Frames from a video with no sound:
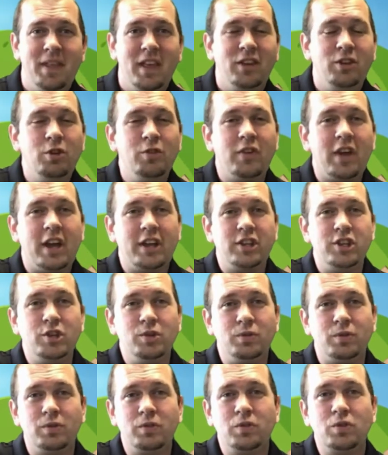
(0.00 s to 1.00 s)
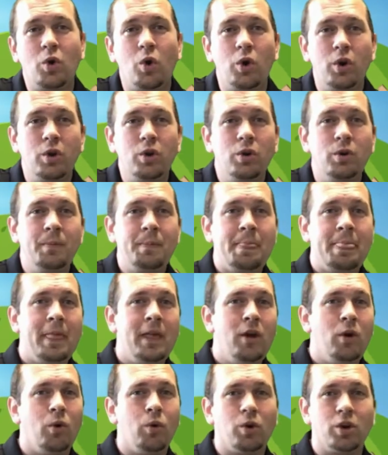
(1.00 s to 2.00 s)
You've got to use soil
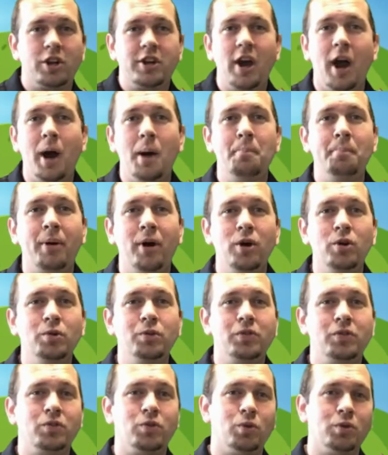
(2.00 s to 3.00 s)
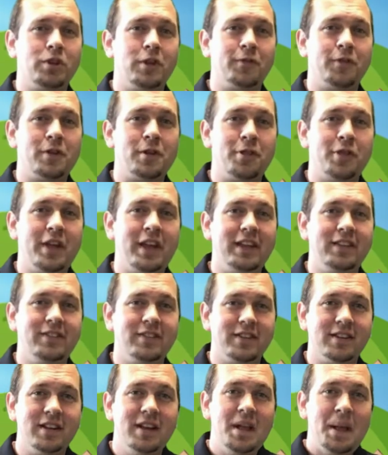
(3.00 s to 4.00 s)
or compost or different things
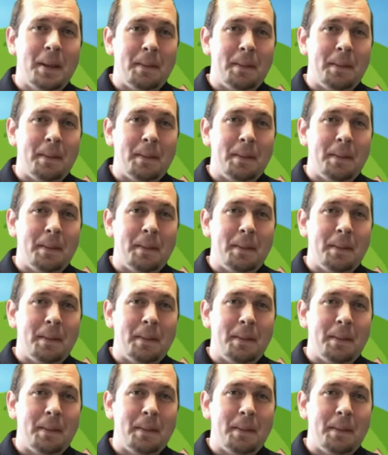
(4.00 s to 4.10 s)
to